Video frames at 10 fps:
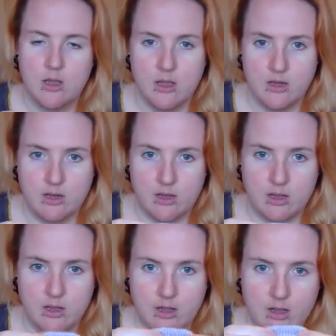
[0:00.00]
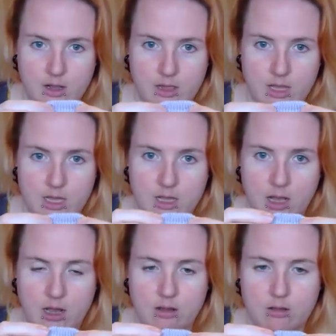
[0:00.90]
And I
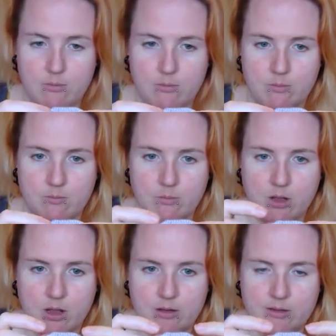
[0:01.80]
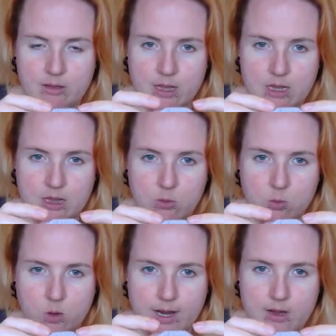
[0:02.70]
like a slightly
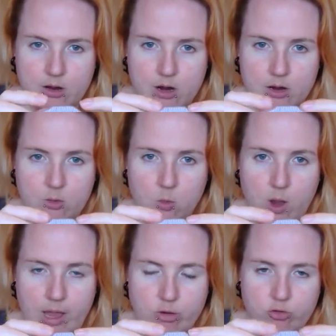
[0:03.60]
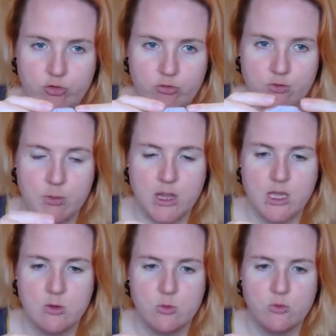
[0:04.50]
wider wedge for my
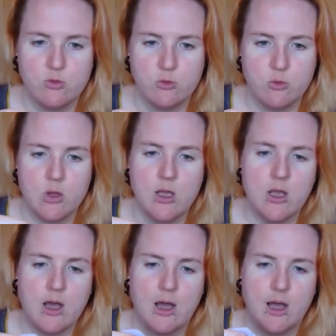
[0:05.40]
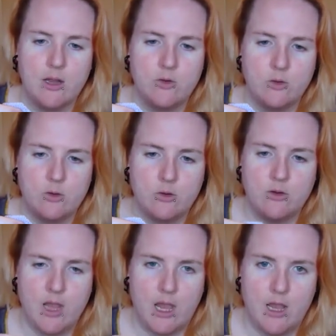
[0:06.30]
heel, so I do
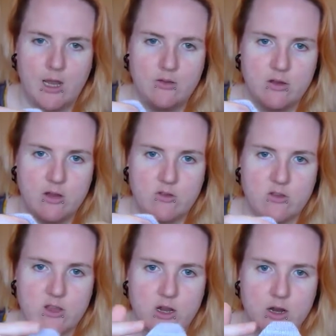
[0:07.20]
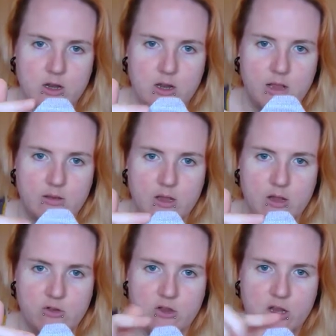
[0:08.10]
10 stitches here, 10
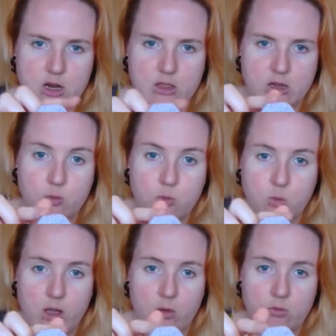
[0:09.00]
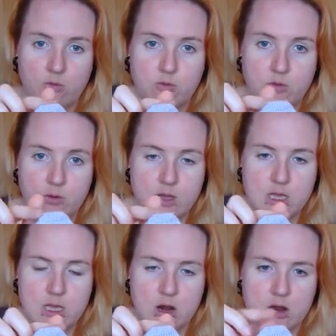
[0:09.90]
stitches here, and then 12
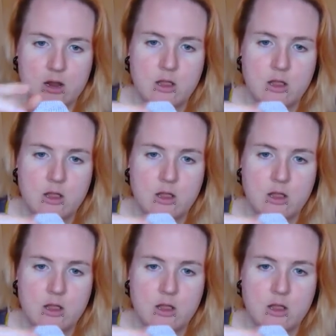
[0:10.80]
here.